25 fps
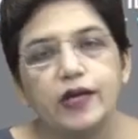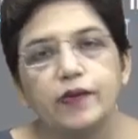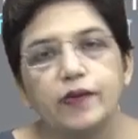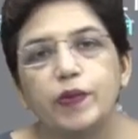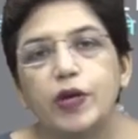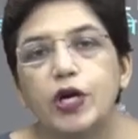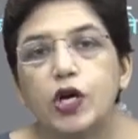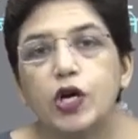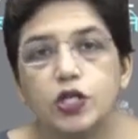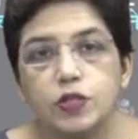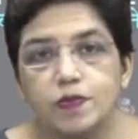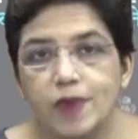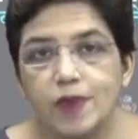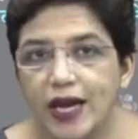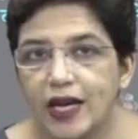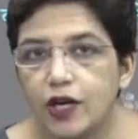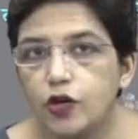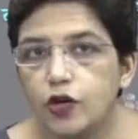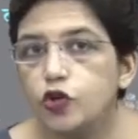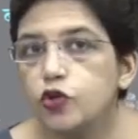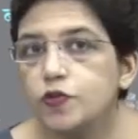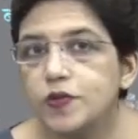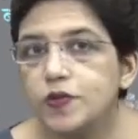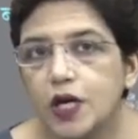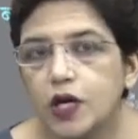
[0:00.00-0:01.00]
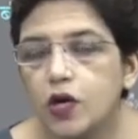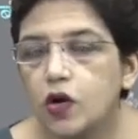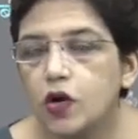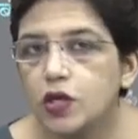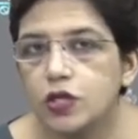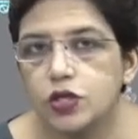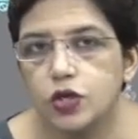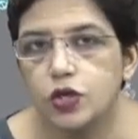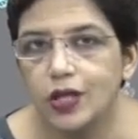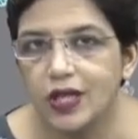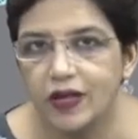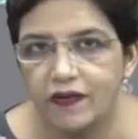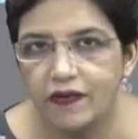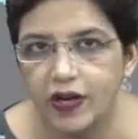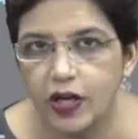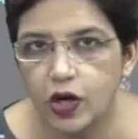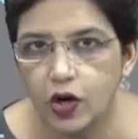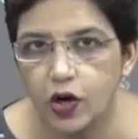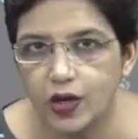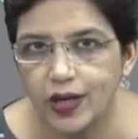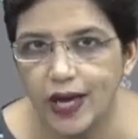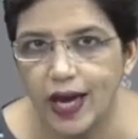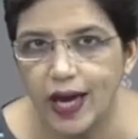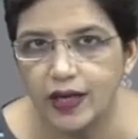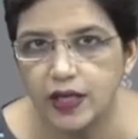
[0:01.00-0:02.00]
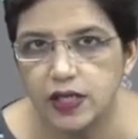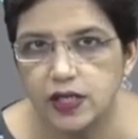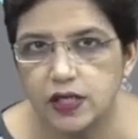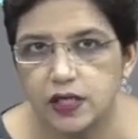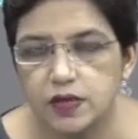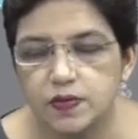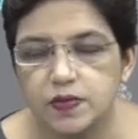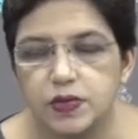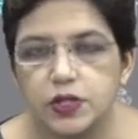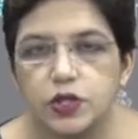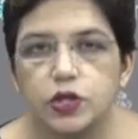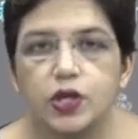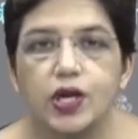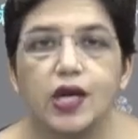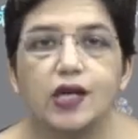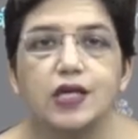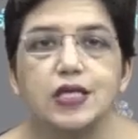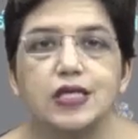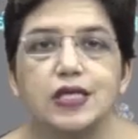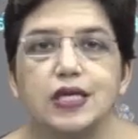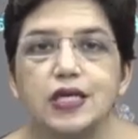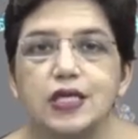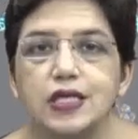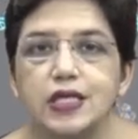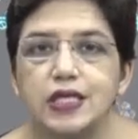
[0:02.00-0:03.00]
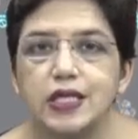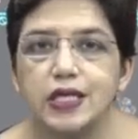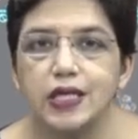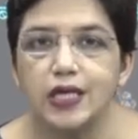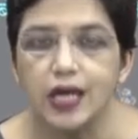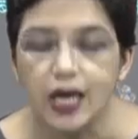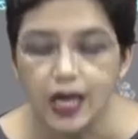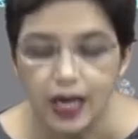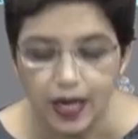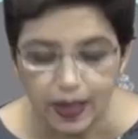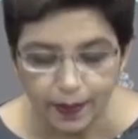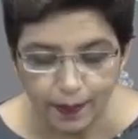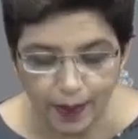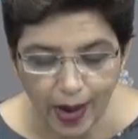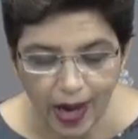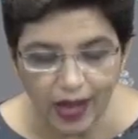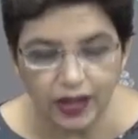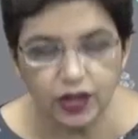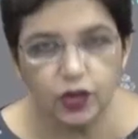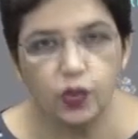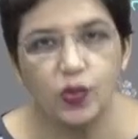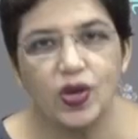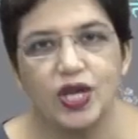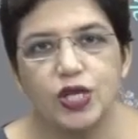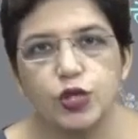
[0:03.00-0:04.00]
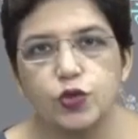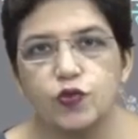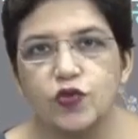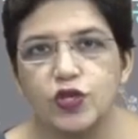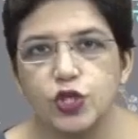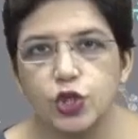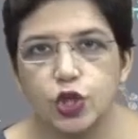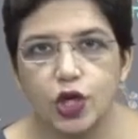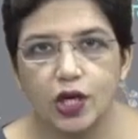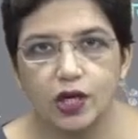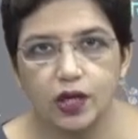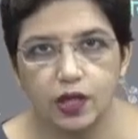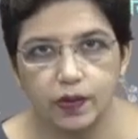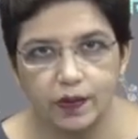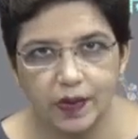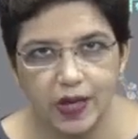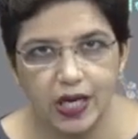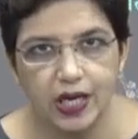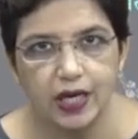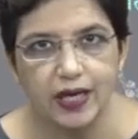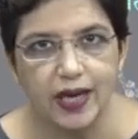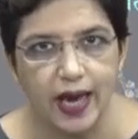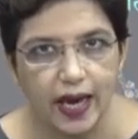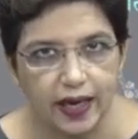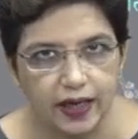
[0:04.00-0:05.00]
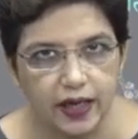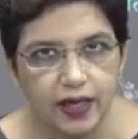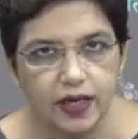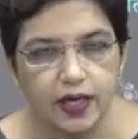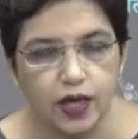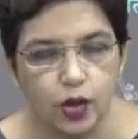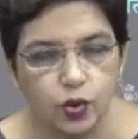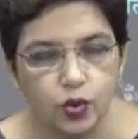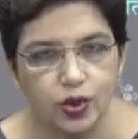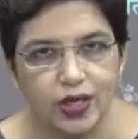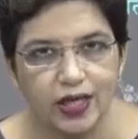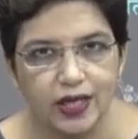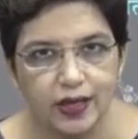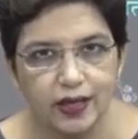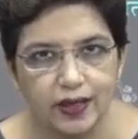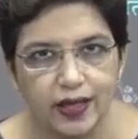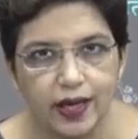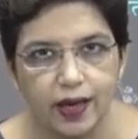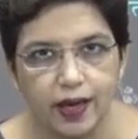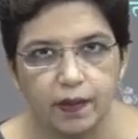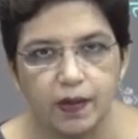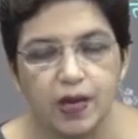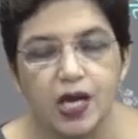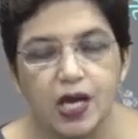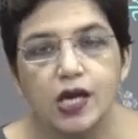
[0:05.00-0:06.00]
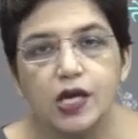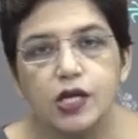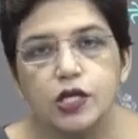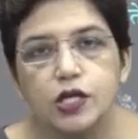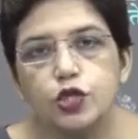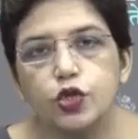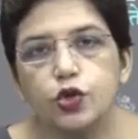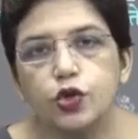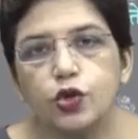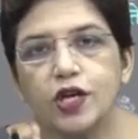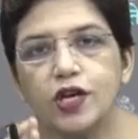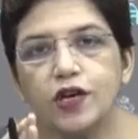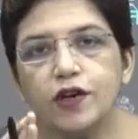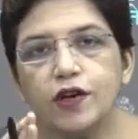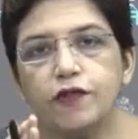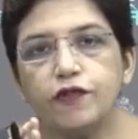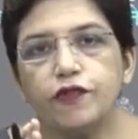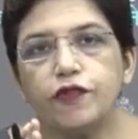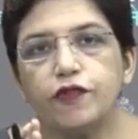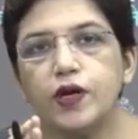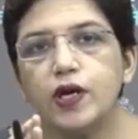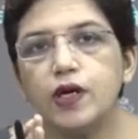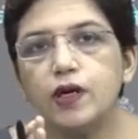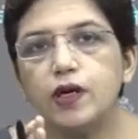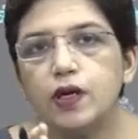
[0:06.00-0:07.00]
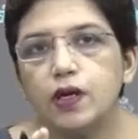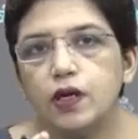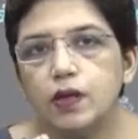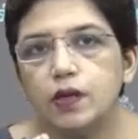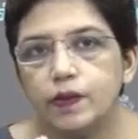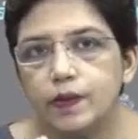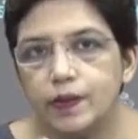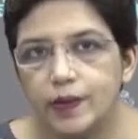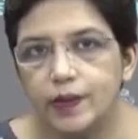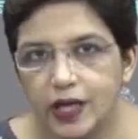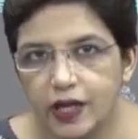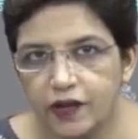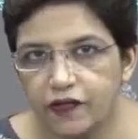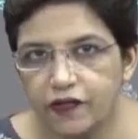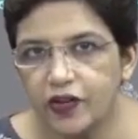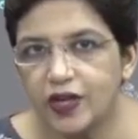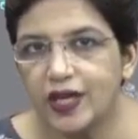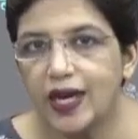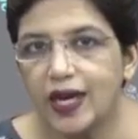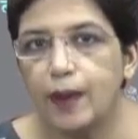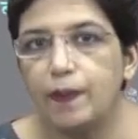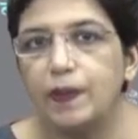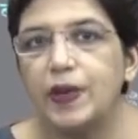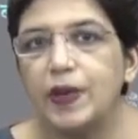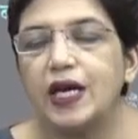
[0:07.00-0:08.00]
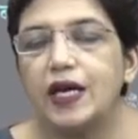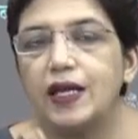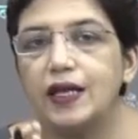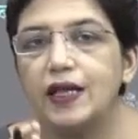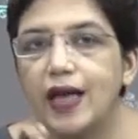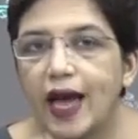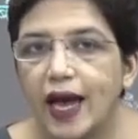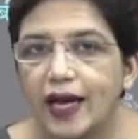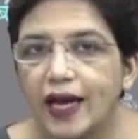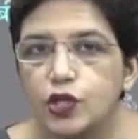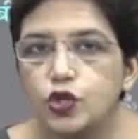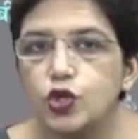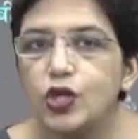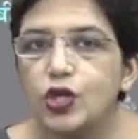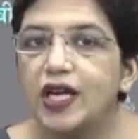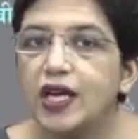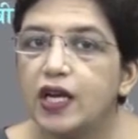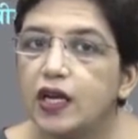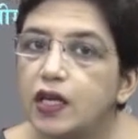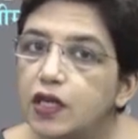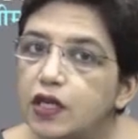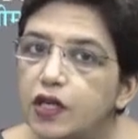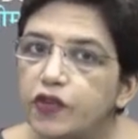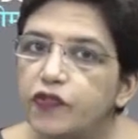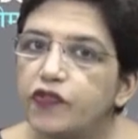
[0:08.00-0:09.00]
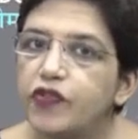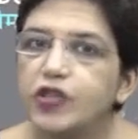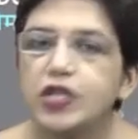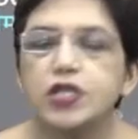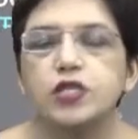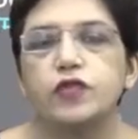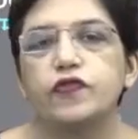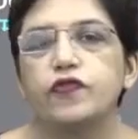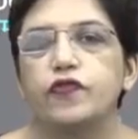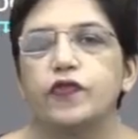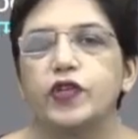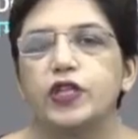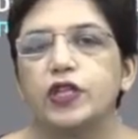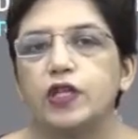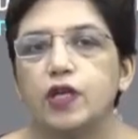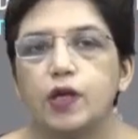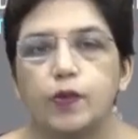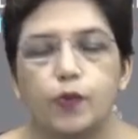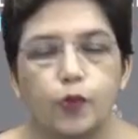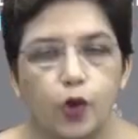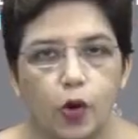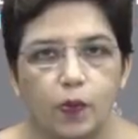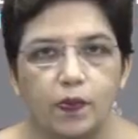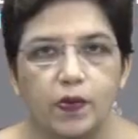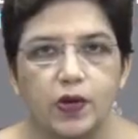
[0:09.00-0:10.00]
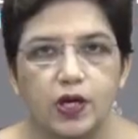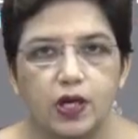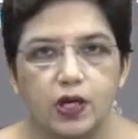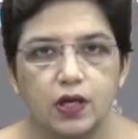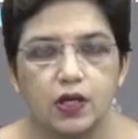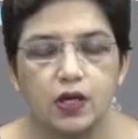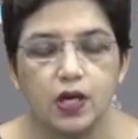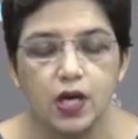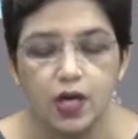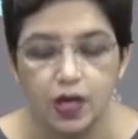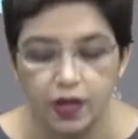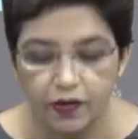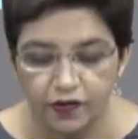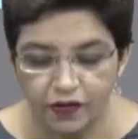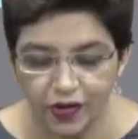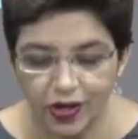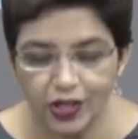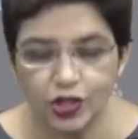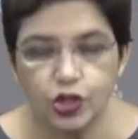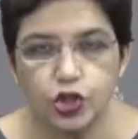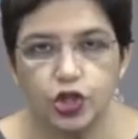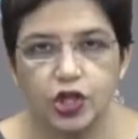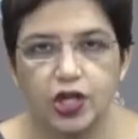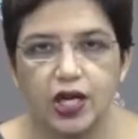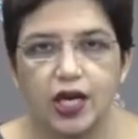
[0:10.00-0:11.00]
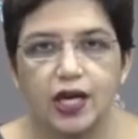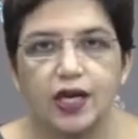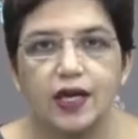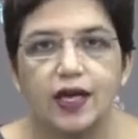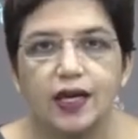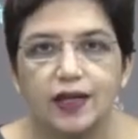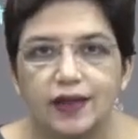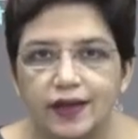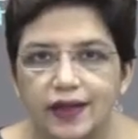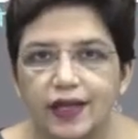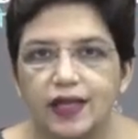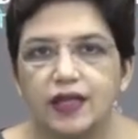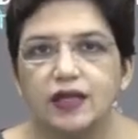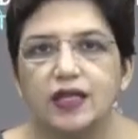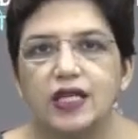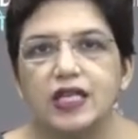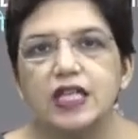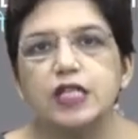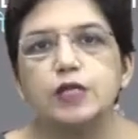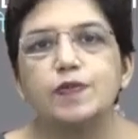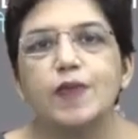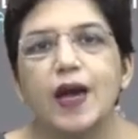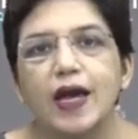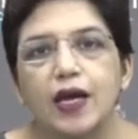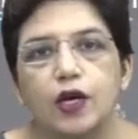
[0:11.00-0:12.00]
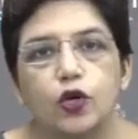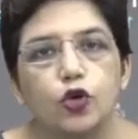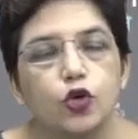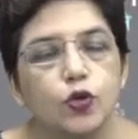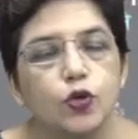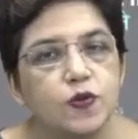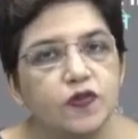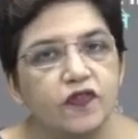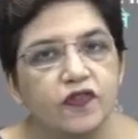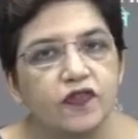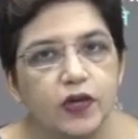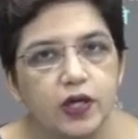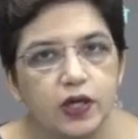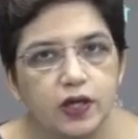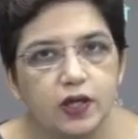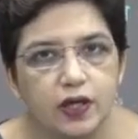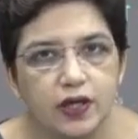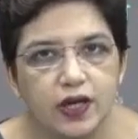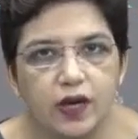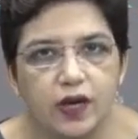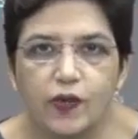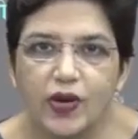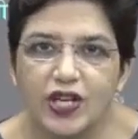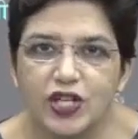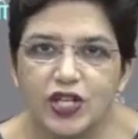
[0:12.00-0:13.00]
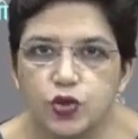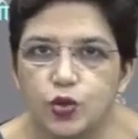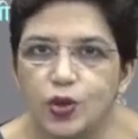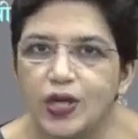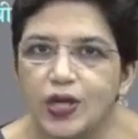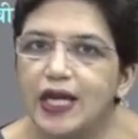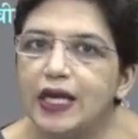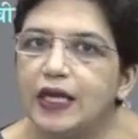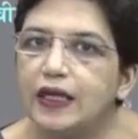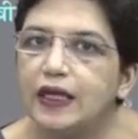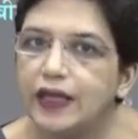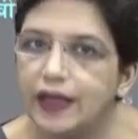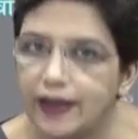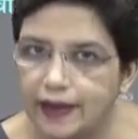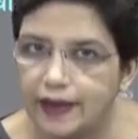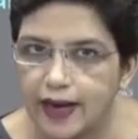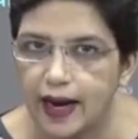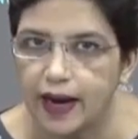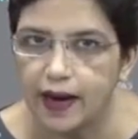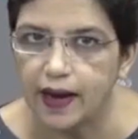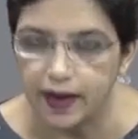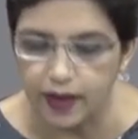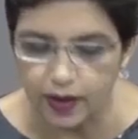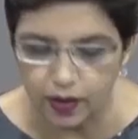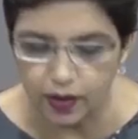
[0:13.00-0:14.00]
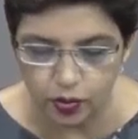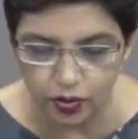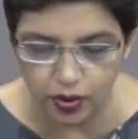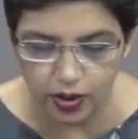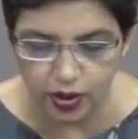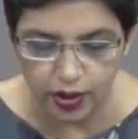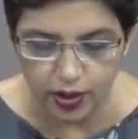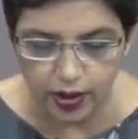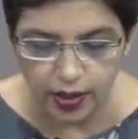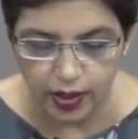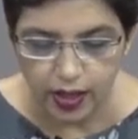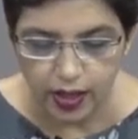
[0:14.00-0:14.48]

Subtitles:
Because microbes are also living organisms, there are certain pathways which are being carried out in them. So if a chemical actually interferes with their proper functioning, then these microbes eventually they die out.